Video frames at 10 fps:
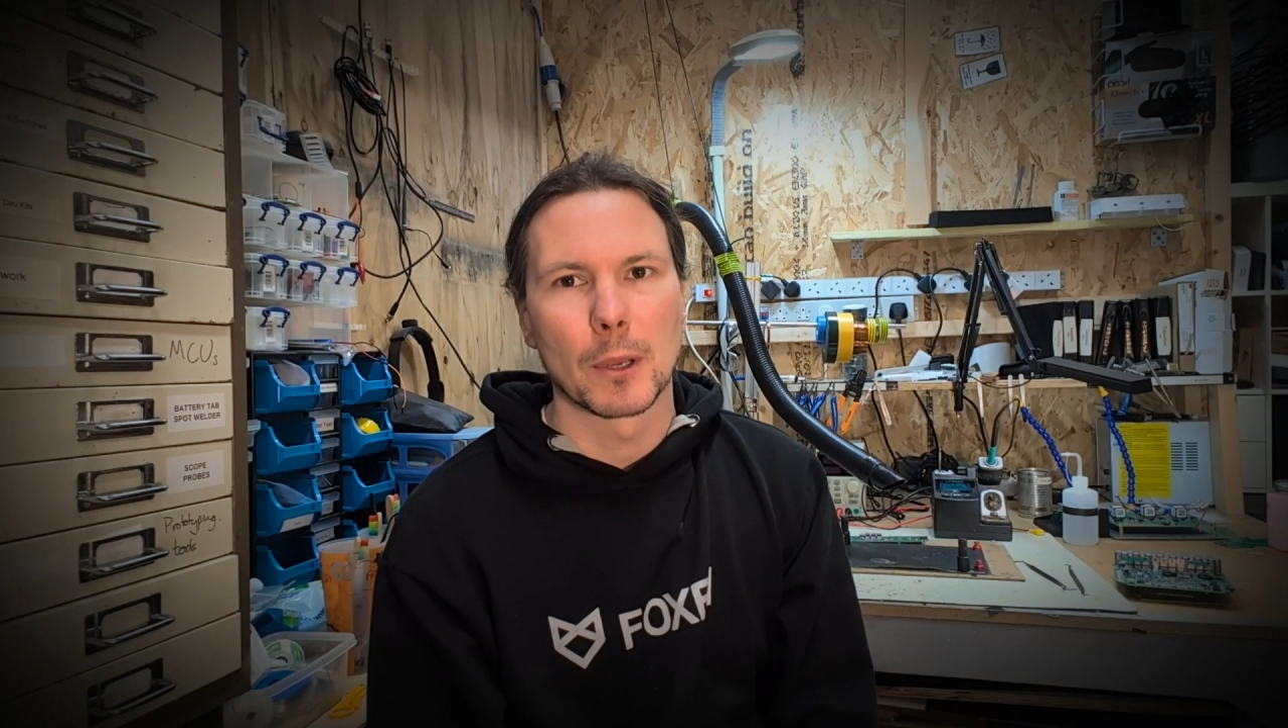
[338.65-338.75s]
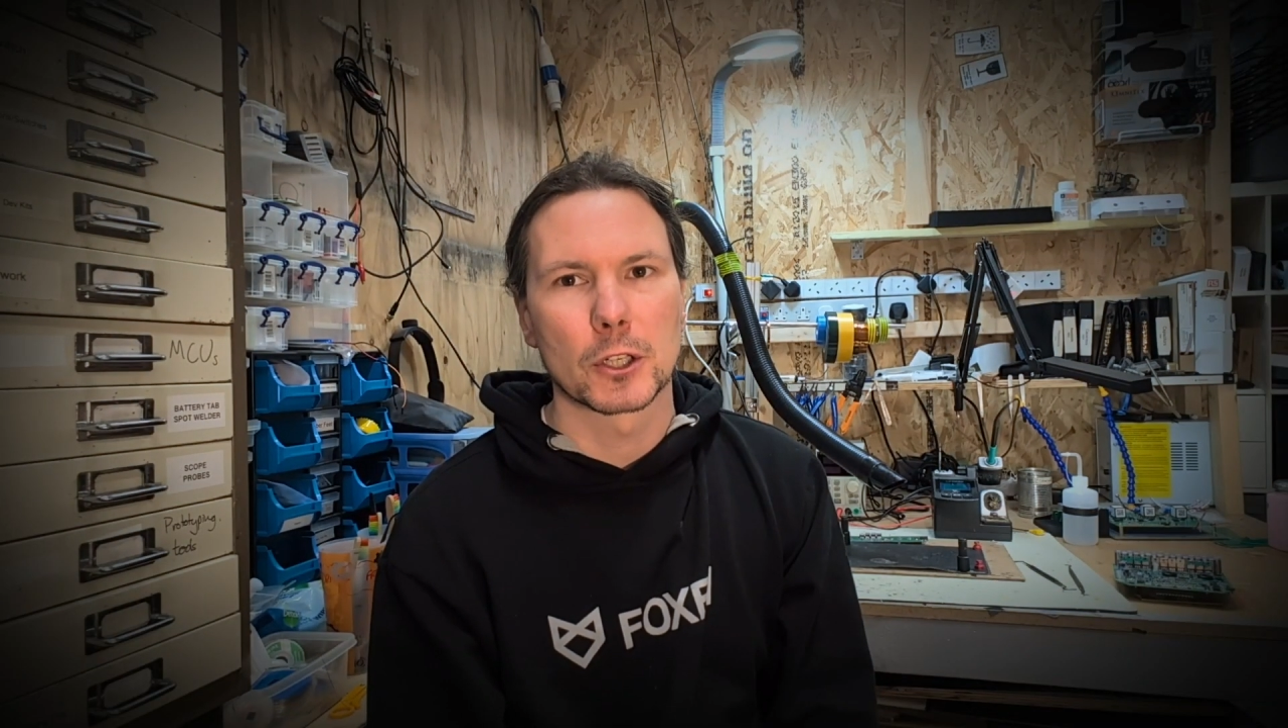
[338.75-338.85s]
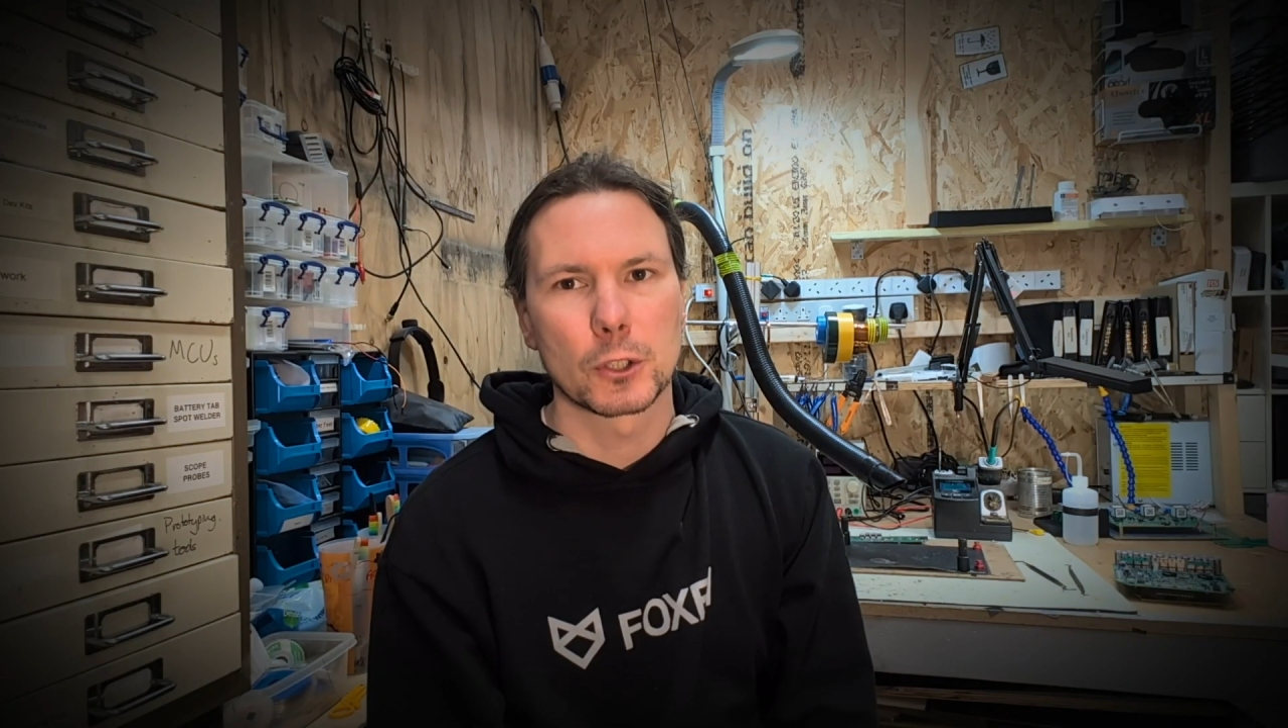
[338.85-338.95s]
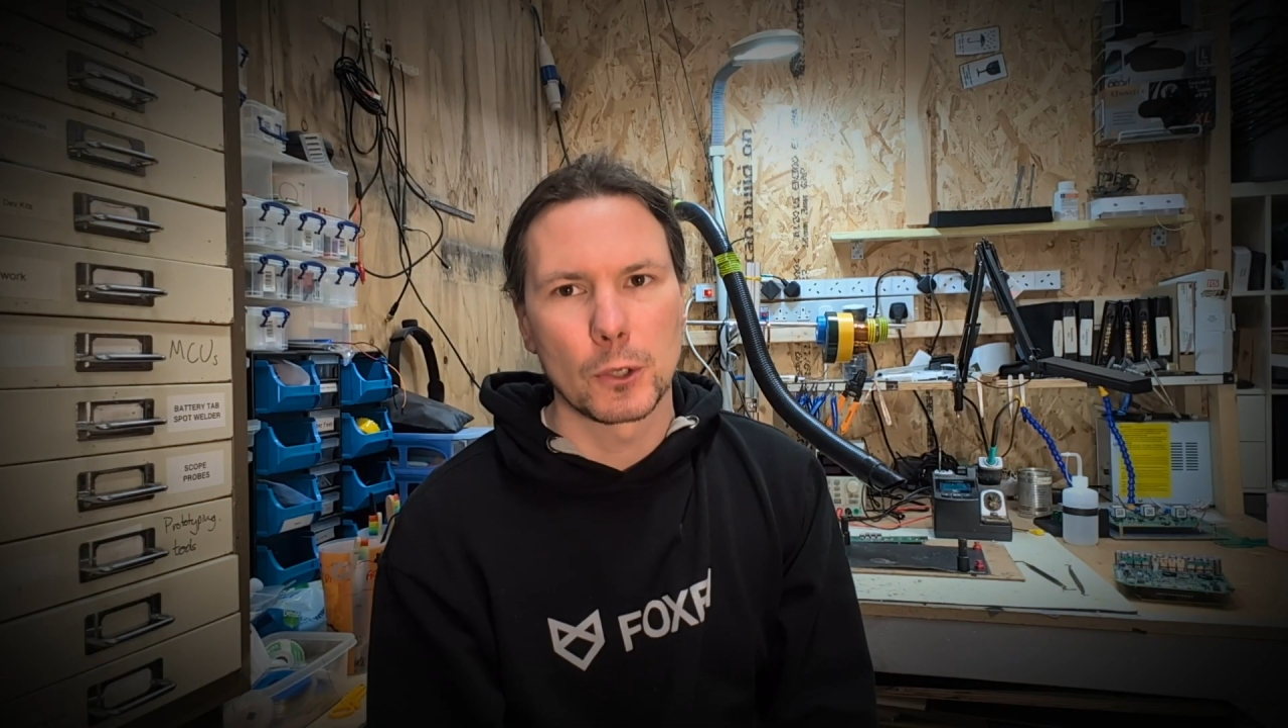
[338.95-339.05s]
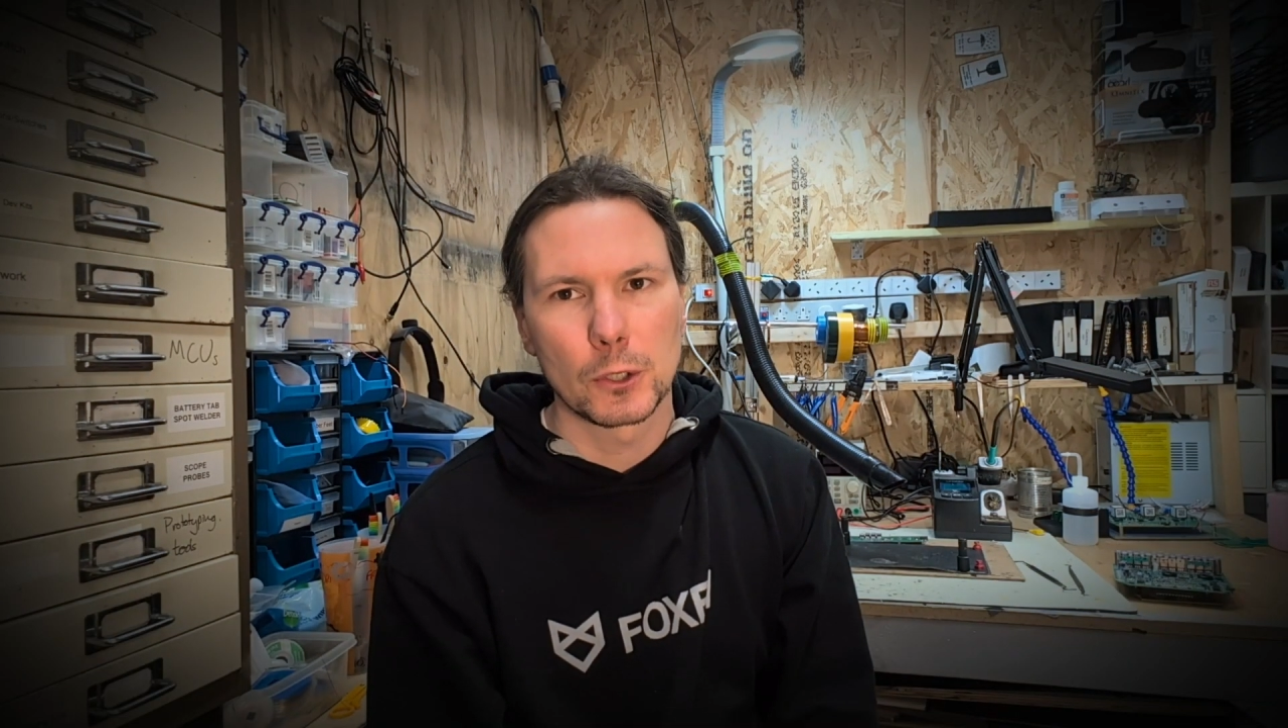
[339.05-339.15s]
make
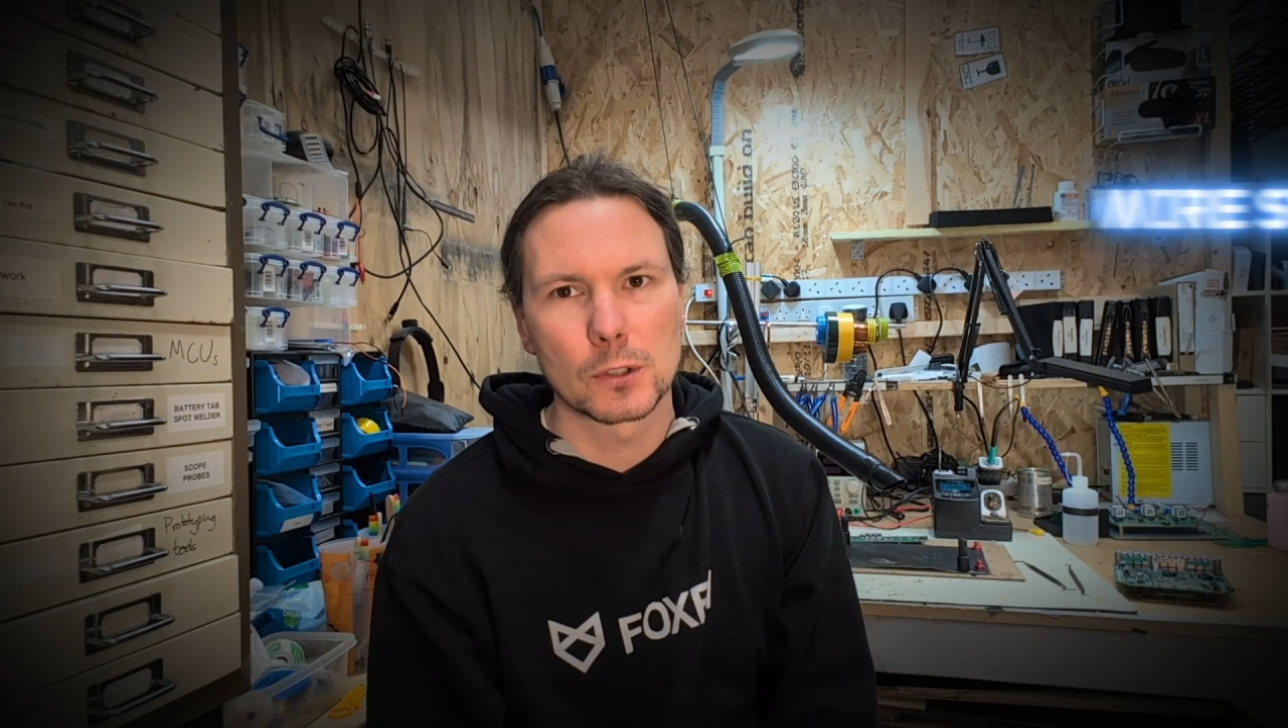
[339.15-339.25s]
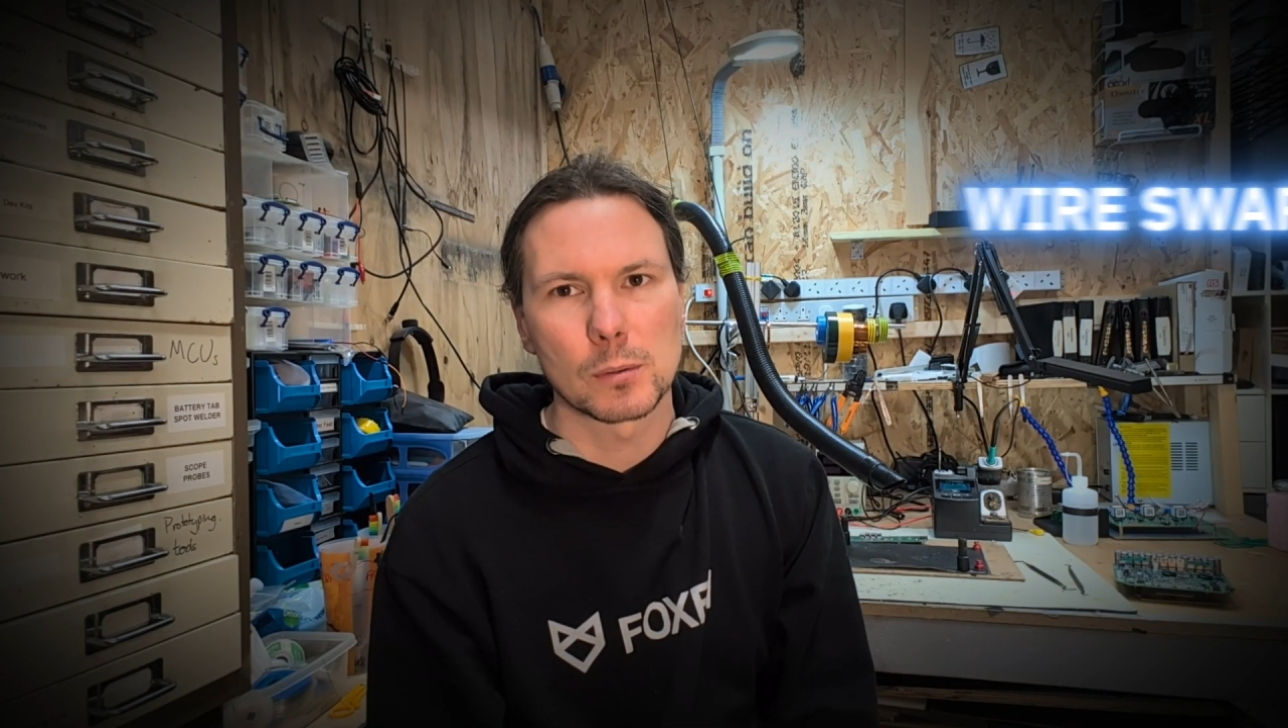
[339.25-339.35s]
sure you don't